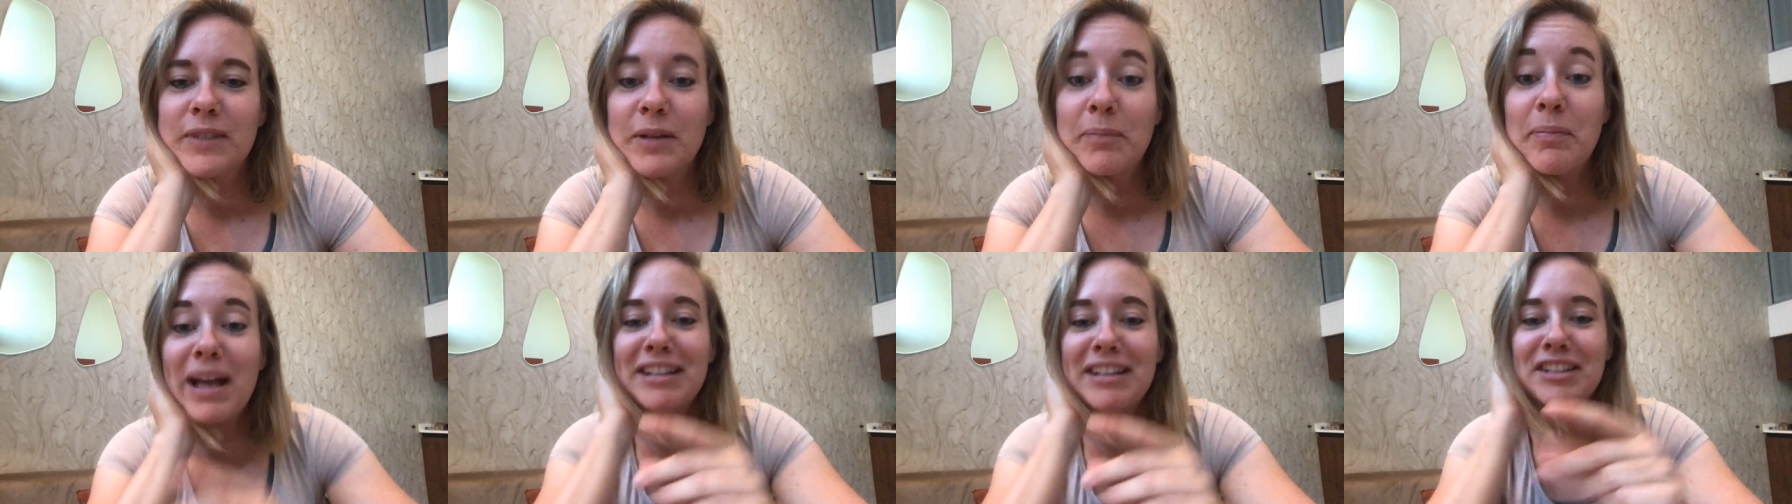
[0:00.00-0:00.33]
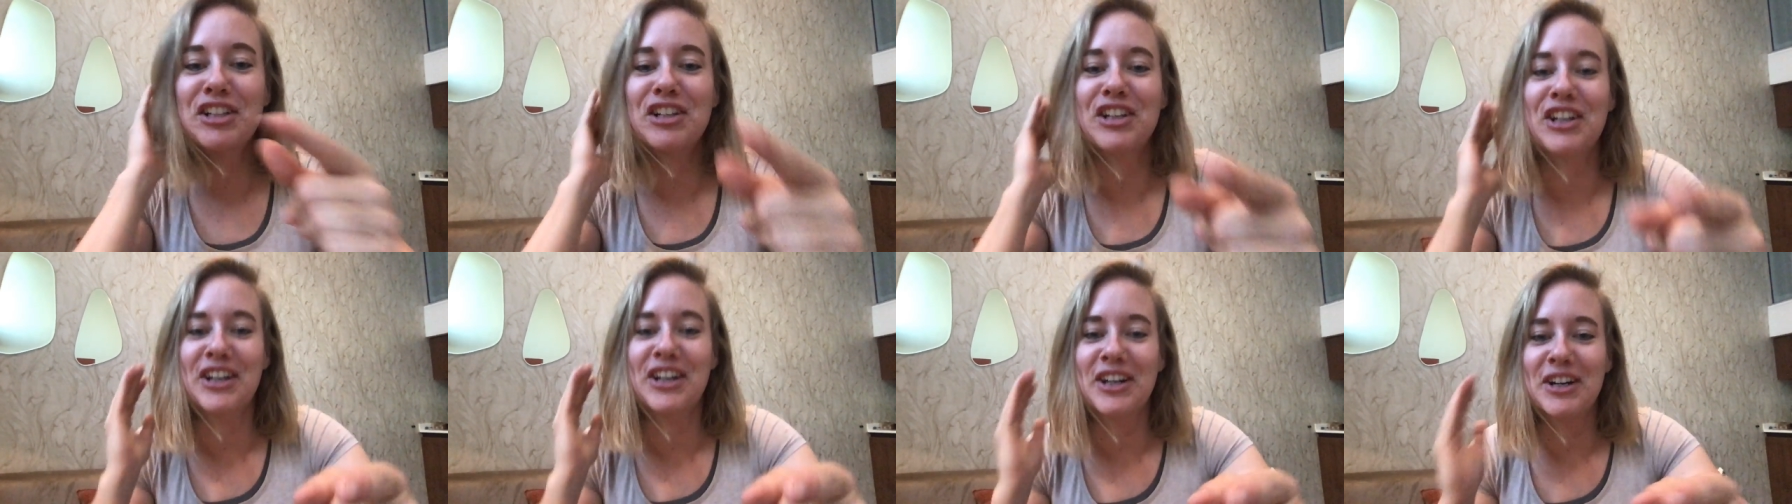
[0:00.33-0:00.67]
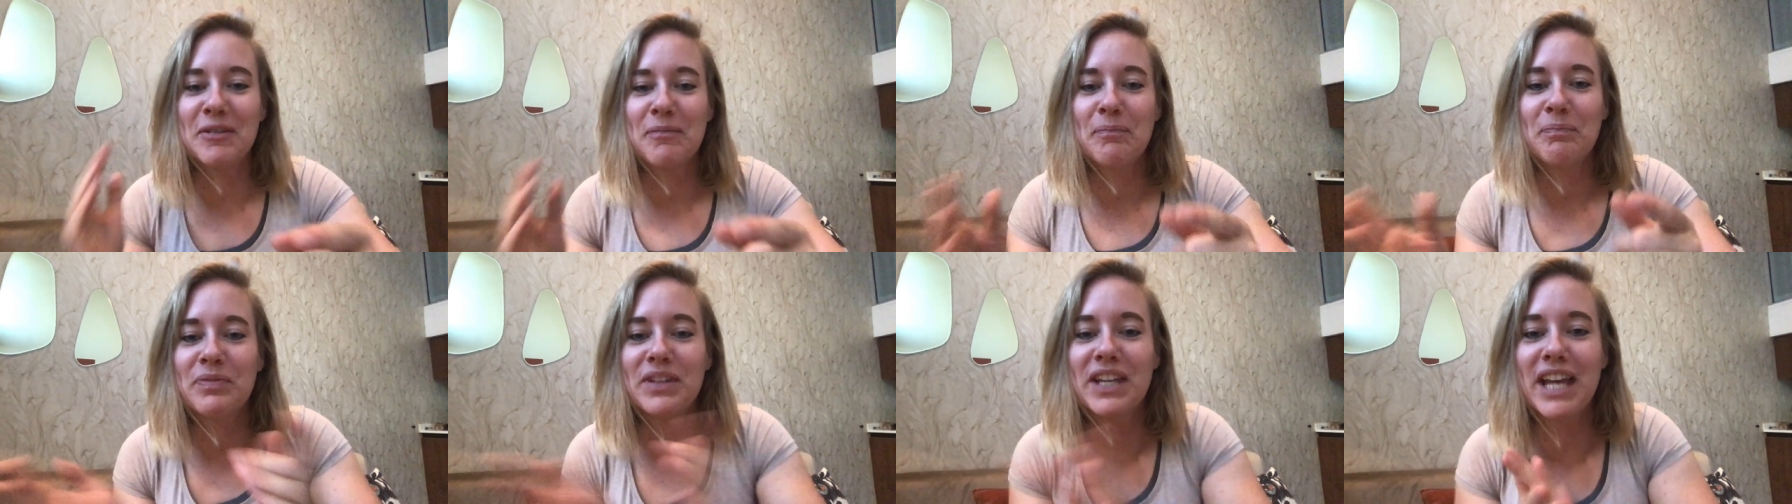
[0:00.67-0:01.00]
Metzeler.
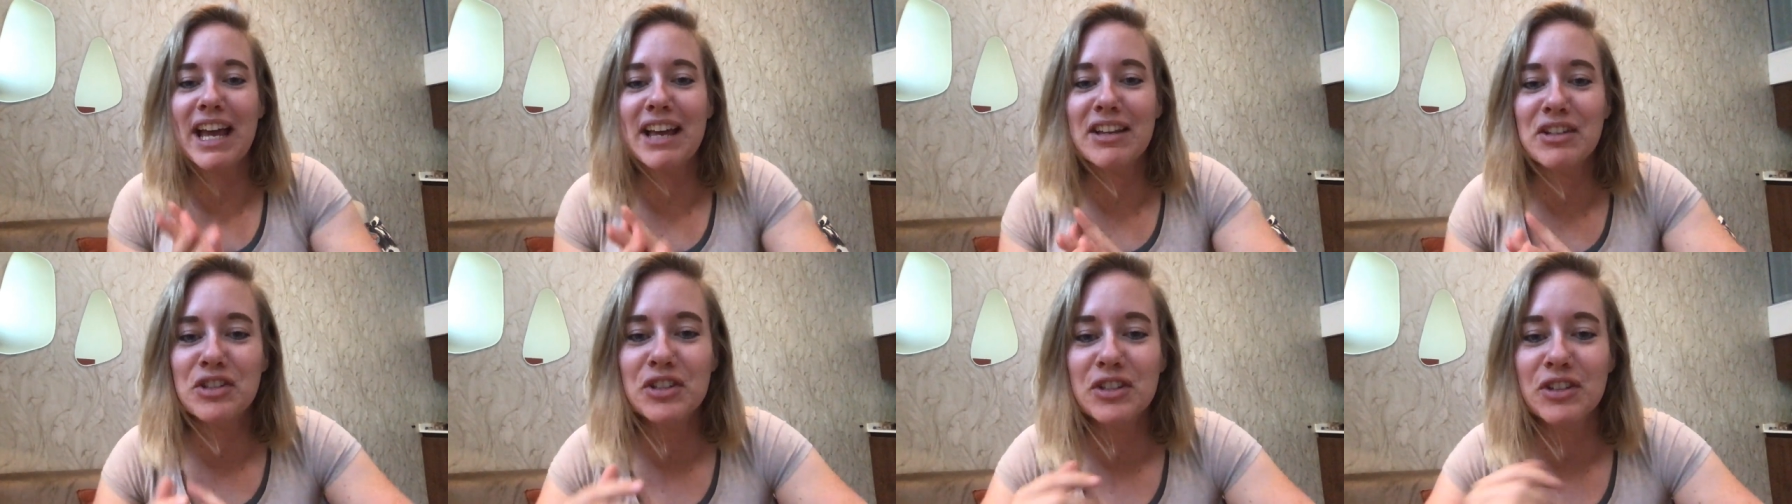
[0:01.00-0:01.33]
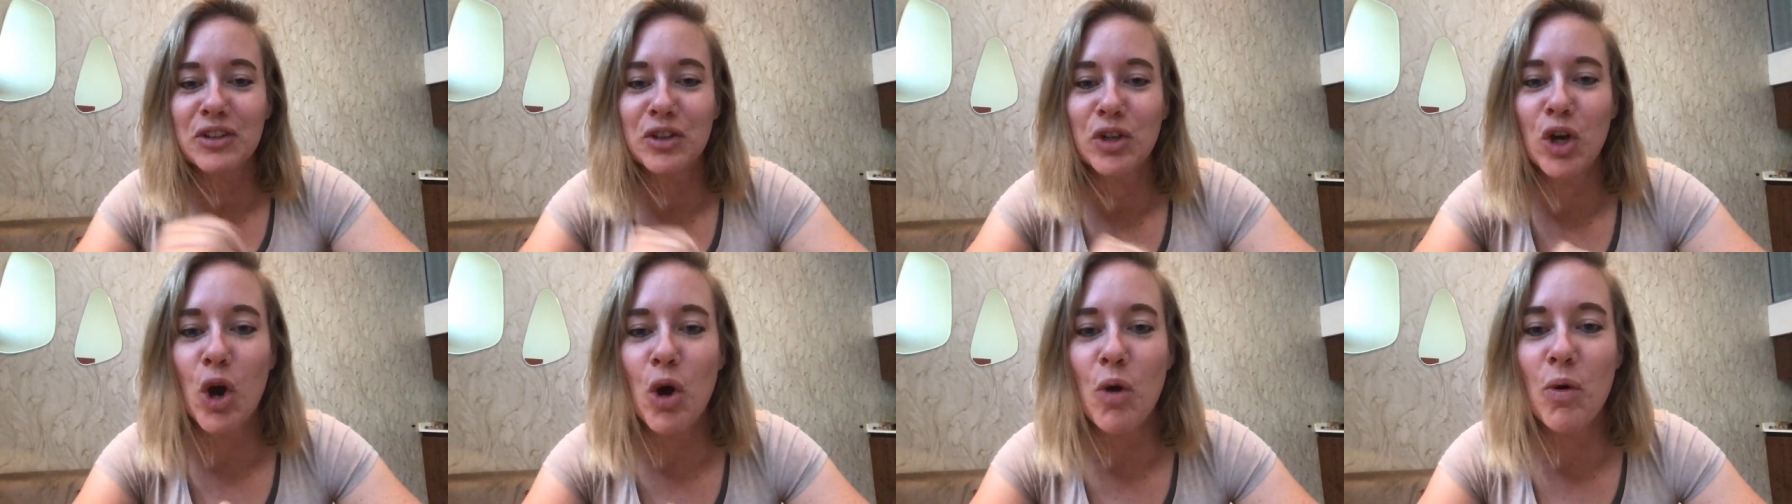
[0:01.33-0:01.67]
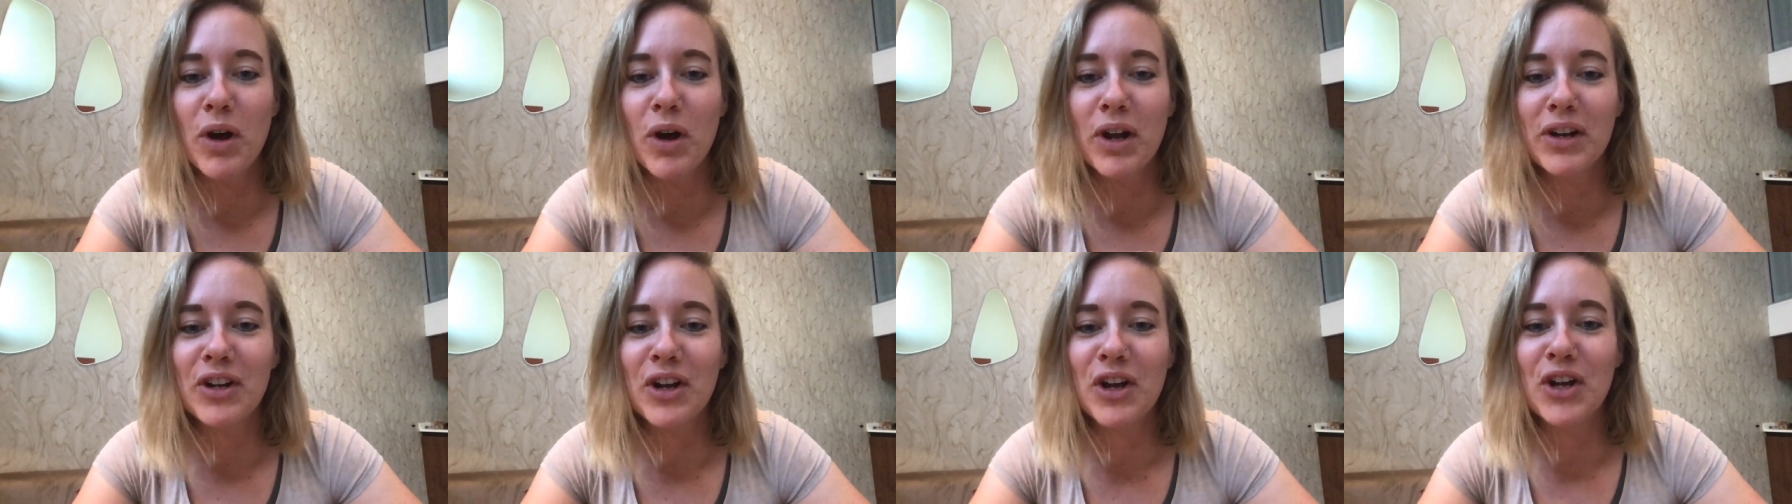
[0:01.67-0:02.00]
Yes,
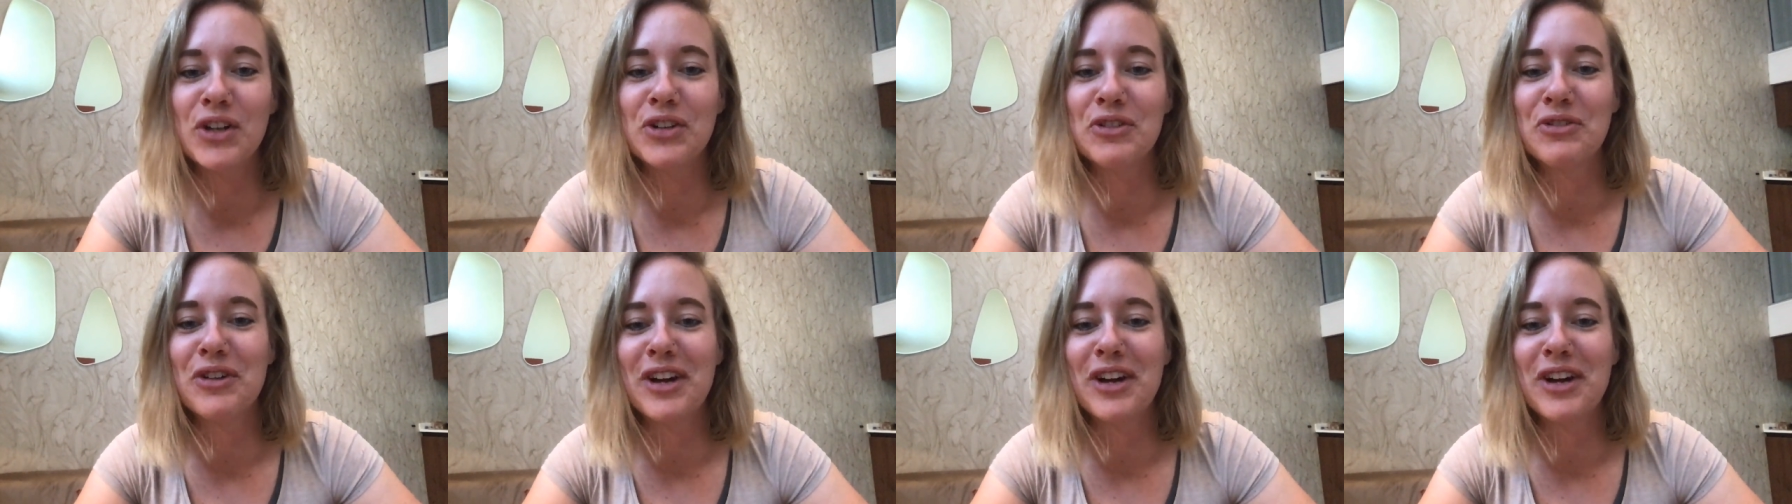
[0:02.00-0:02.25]
go on